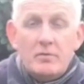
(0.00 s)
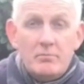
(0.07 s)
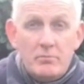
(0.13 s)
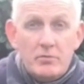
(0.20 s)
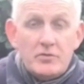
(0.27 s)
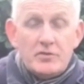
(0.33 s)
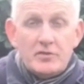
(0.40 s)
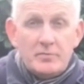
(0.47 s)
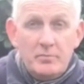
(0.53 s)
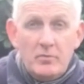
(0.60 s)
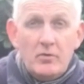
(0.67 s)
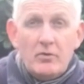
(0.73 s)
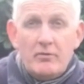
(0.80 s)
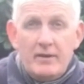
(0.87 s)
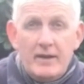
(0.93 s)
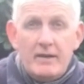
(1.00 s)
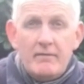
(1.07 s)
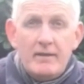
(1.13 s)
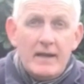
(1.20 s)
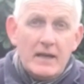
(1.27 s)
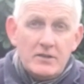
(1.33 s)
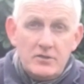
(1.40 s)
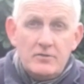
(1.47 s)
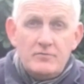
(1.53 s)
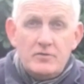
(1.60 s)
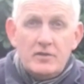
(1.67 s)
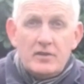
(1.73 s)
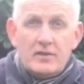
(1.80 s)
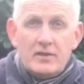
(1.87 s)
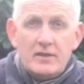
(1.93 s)
a much smaller area, as you've
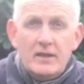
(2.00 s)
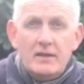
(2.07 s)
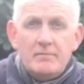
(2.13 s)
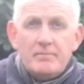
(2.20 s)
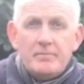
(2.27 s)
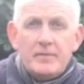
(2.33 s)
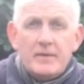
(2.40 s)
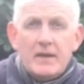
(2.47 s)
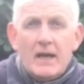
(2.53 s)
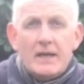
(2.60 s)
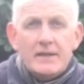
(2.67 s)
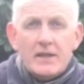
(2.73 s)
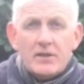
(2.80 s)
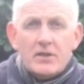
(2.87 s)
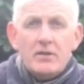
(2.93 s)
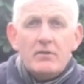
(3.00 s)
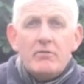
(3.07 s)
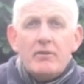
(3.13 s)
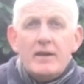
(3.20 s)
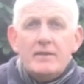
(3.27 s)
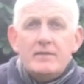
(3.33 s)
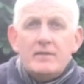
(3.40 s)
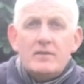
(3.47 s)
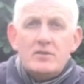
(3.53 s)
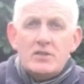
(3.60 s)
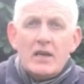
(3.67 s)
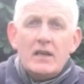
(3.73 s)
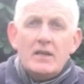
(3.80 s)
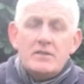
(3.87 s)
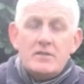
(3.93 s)
just seen. And that's going to create its
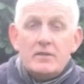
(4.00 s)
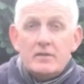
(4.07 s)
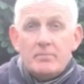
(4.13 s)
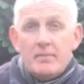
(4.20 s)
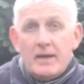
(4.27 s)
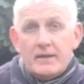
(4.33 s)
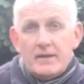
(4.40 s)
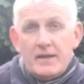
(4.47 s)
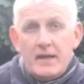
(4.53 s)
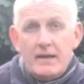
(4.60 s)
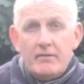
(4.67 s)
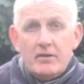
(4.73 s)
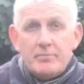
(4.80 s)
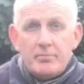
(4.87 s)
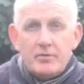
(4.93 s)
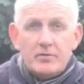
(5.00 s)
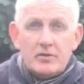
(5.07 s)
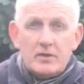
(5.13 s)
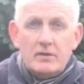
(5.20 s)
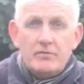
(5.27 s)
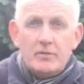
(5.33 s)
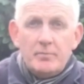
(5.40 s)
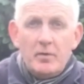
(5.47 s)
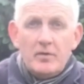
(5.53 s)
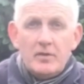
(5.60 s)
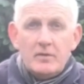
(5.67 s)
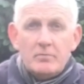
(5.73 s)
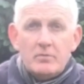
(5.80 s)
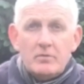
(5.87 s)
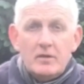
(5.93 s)
challenges to make that area as productive as
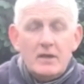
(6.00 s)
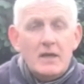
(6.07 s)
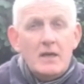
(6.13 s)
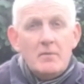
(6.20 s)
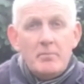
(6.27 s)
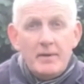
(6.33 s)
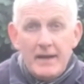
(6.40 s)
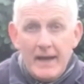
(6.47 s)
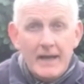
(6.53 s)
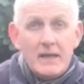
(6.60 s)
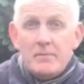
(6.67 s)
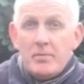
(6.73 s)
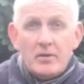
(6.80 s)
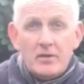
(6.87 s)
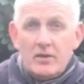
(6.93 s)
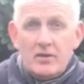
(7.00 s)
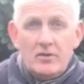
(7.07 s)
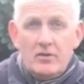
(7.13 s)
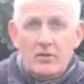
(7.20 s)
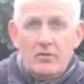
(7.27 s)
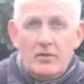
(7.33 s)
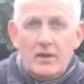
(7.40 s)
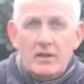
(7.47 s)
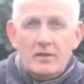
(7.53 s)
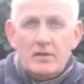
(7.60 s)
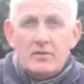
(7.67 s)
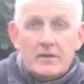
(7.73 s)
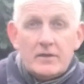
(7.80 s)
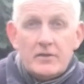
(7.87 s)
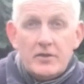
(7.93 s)
possible. But anybody can do this.
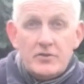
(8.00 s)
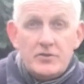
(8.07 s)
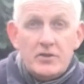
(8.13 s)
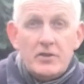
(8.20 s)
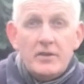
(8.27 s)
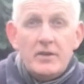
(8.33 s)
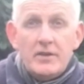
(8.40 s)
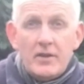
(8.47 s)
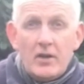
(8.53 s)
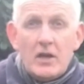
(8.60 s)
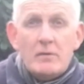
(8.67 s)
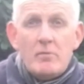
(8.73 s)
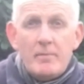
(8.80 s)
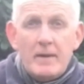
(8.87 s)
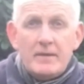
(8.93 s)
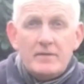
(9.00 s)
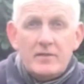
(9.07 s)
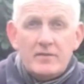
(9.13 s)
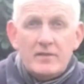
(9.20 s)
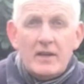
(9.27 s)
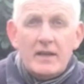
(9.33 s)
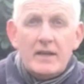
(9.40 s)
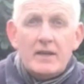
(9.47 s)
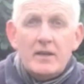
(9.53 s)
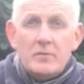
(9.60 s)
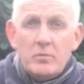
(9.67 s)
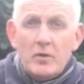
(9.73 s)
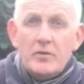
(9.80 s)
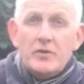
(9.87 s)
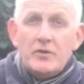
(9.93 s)
So the journey that I'm about to take is
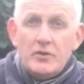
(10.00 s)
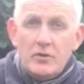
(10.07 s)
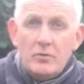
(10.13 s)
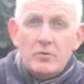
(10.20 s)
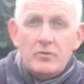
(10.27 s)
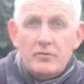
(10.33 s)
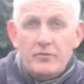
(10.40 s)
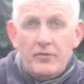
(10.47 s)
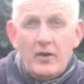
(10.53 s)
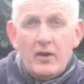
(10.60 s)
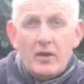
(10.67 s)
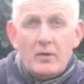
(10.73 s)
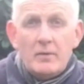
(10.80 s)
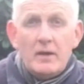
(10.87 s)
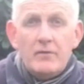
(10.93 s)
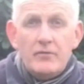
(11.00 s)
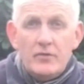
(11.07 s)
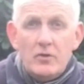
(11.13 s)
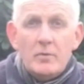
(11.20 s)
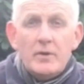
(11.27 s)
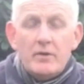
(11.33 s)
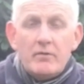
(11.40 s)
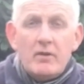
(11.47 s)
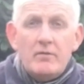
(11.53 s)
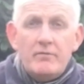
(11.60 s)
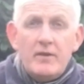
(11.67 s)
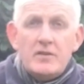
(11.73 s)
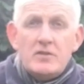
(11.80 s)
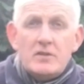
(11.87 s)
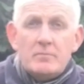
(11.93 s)
one that you could follow if you want to grow
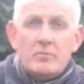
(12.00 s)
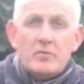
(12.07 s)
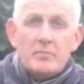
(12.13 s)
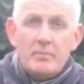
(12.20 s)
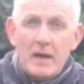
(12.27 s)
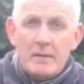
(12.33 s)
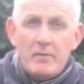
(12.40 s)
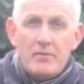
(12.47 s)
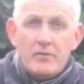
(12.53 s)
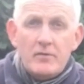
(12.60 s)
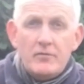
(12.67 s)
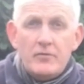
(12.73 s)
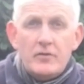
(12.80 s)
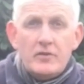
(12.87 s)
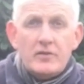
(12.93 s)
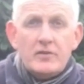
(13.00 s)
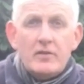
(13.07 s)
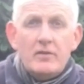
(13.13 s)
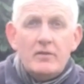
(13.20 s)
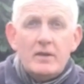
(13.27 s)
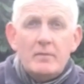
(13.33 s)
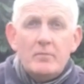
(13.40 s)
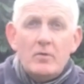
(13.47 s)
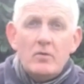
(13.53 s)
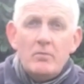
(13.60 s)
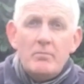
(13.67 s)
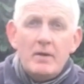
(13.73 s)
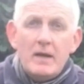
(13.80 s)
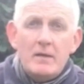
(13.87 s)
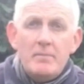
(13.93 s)
vegetables, maybe for the first time, or
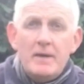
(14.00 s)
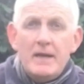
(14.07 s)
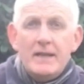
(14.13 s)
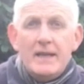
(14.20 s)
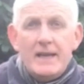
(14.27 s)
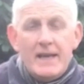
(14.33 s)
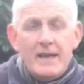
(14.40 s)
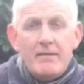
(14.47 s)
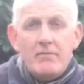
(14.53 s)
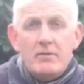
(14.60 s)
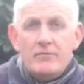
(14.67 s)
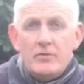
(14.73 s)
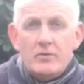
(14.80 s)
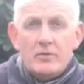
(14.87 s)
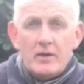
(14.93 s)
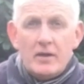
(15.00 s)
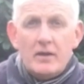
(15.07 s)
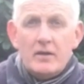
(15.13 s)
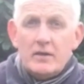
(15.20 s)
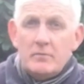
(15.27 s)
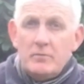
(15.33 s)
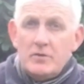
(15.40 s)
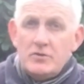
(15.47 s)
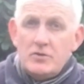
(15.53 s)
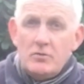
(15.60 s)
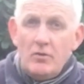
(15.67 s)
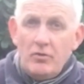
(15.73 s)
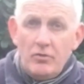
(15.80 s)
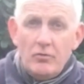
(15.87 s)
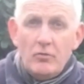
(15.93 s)
maybe in an area of your garden which you
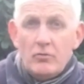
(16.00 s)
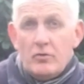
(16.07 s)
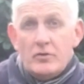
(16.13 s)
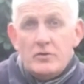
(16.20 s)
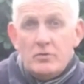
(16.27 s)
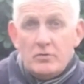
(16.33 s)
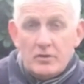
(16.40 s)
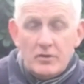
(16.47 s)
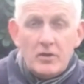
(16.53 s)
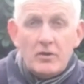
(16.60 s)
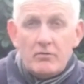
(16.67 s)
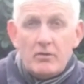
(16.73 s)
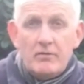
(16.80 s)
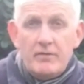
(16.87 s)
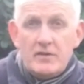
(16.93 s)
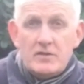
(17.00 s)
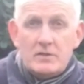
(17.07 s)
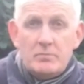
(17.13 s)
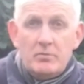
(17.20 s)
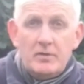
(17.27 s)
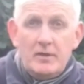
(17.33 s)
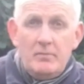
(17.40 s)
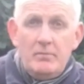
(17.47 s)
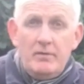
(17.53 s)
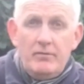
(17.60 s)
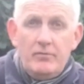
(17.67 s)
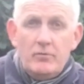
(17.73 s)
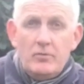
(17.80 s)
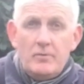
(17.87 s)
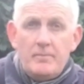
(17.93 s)
thought you could not grow vegetables in before.